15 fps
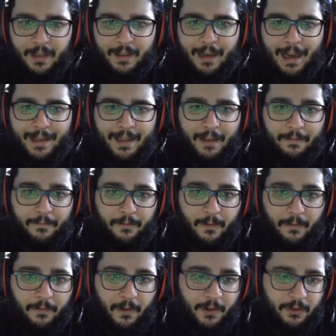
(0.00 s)
guys have
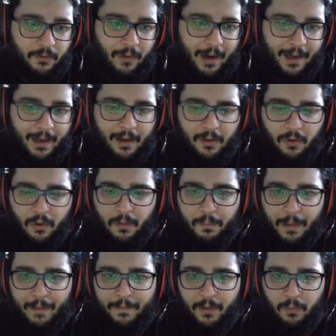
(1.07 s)
first strike and you could
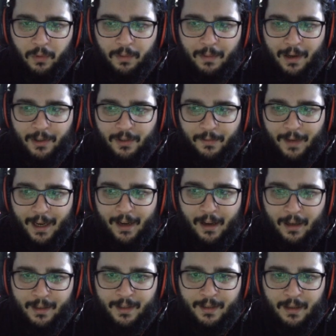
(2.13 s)
buff it with Marks of
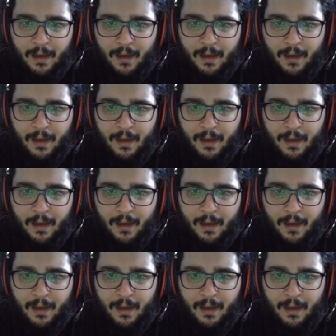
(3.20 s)
Chaos